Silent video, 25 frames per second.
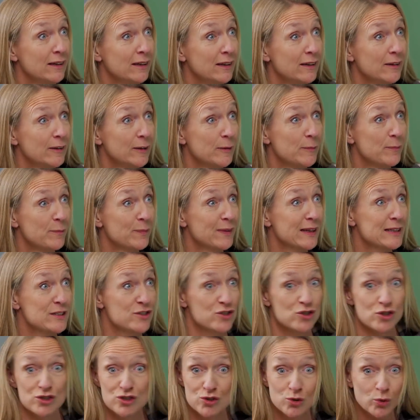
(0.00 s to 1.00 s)
It's
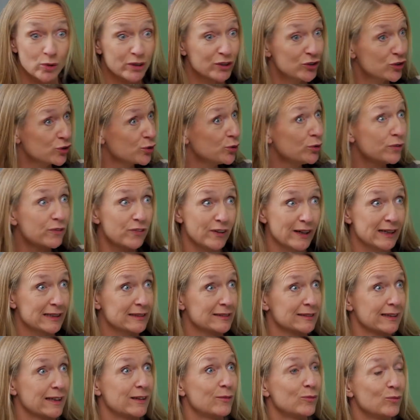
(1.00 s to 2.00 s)
just going too
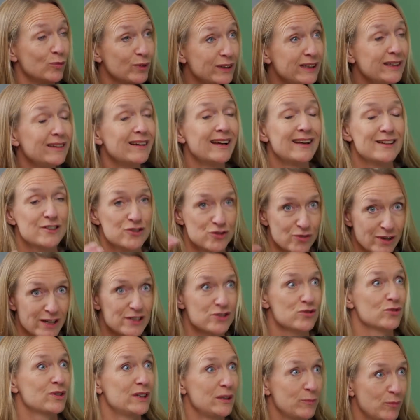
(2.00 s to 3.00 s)
fast, and we try
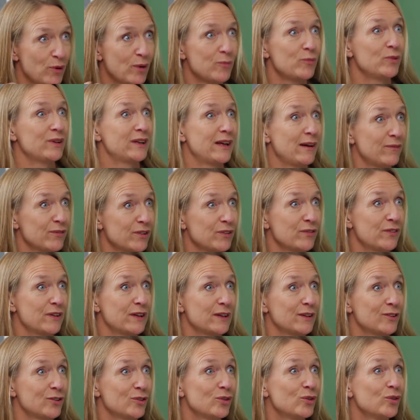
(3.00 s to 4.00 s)
to keep up with
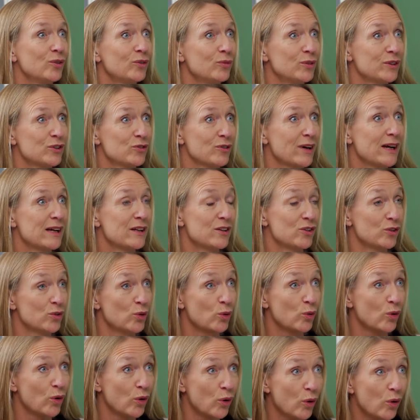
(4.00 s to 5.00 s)
everything. We try and
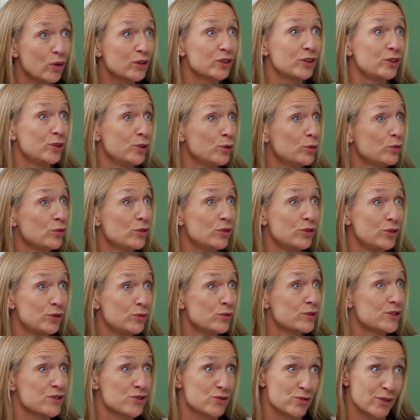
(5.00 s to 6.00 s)
know all the
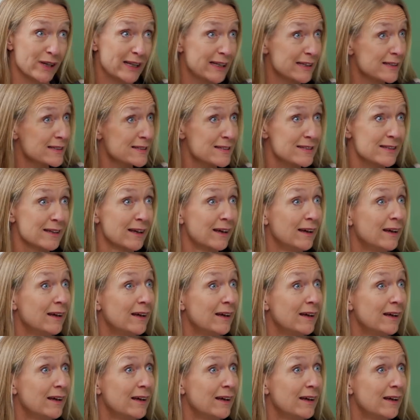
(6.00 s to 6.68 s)
newest trends.